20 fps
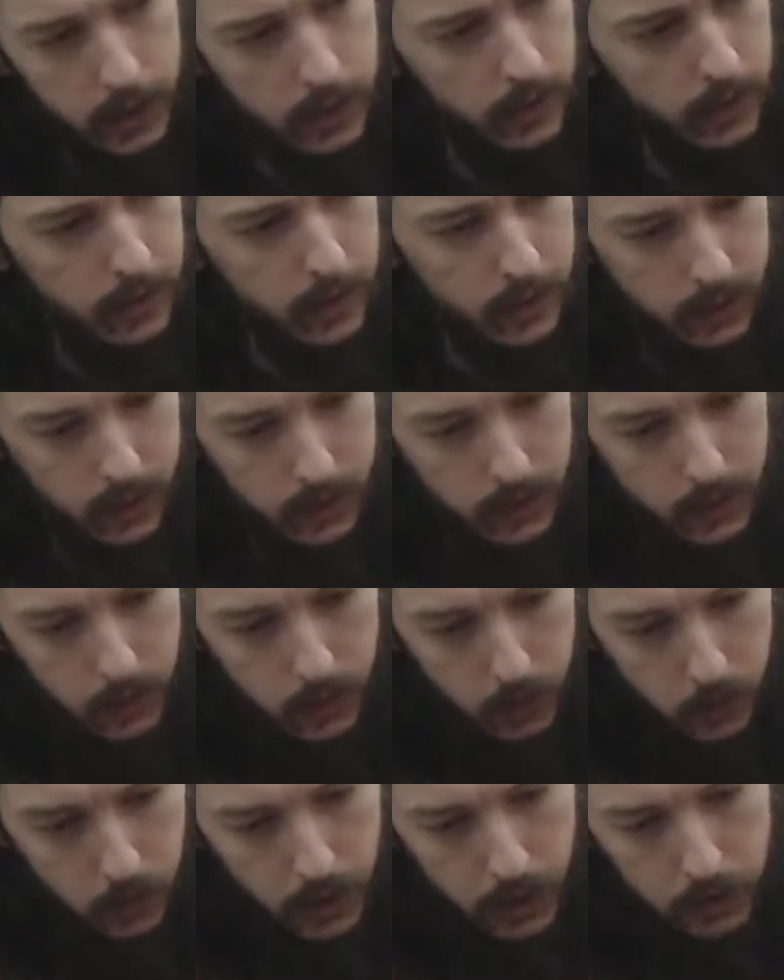
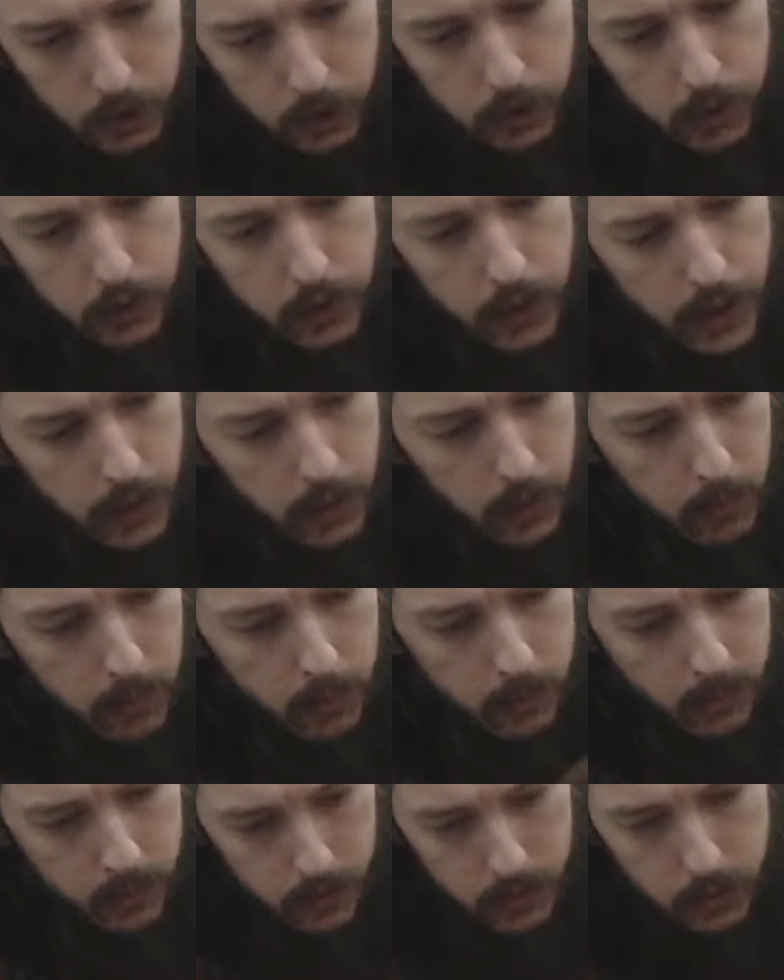You got your snare.
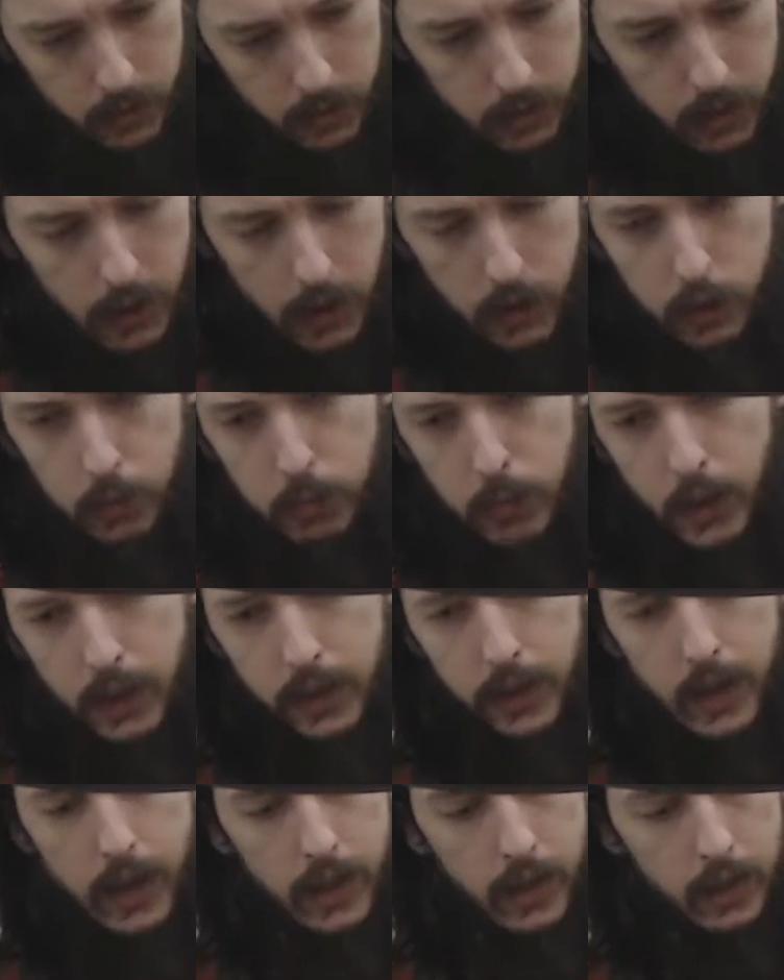Your snare's your main
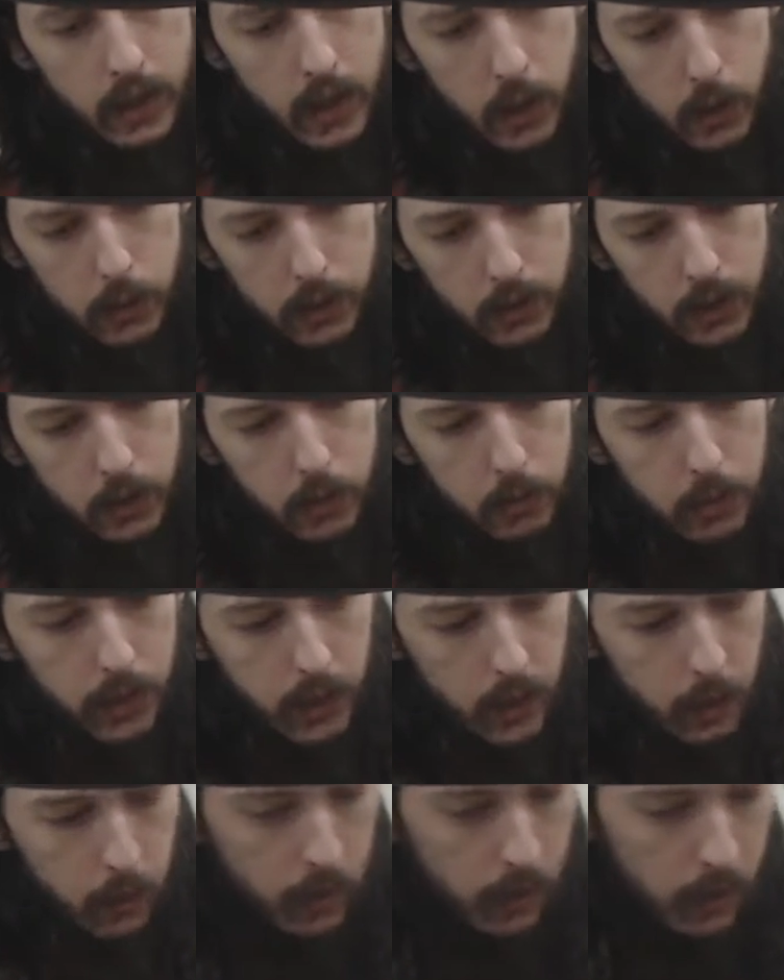line, always going to be
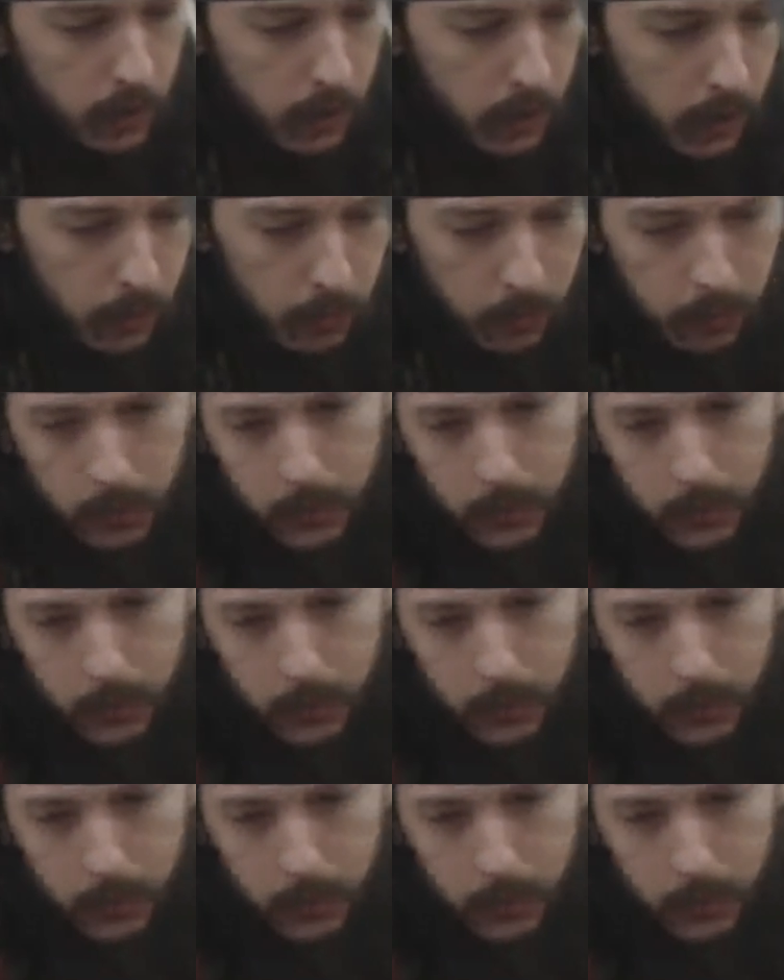there when you need them.